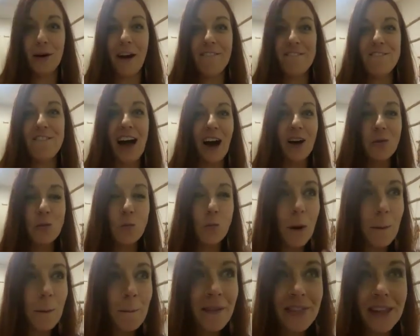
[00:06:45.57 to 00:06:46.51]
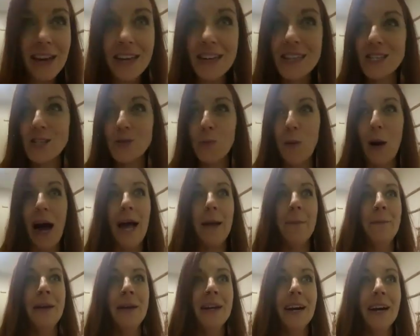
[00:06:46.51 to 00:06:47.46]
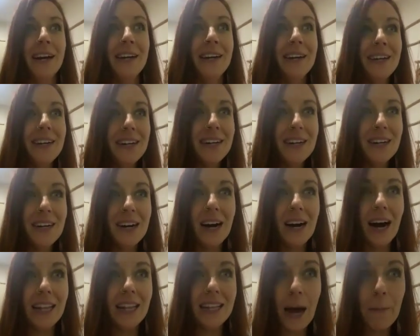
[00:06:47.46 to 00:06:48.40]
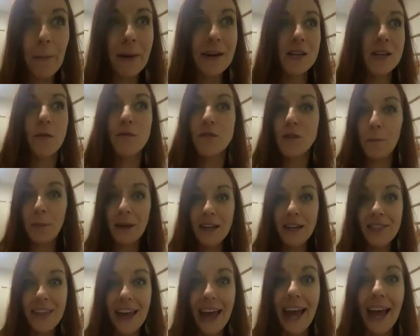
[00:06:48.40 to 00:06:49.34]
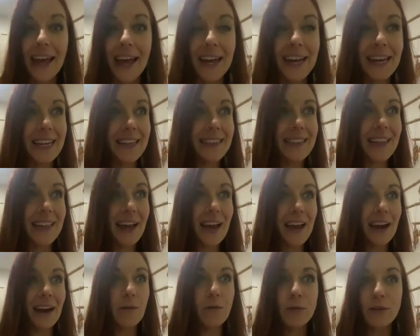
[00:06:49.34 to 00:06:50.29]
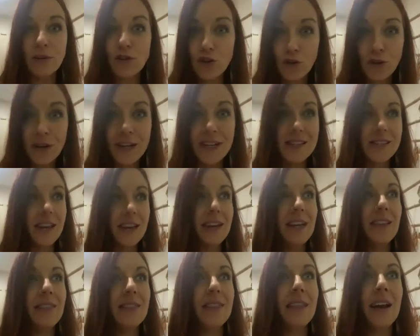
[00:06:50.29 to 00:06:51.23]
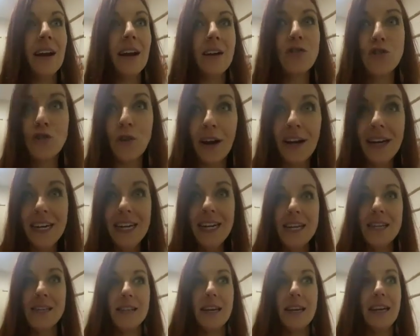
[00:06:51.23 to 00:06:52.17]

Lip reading: I found women that inspired me, and I allowed myself to be in their retreats and in their trainings.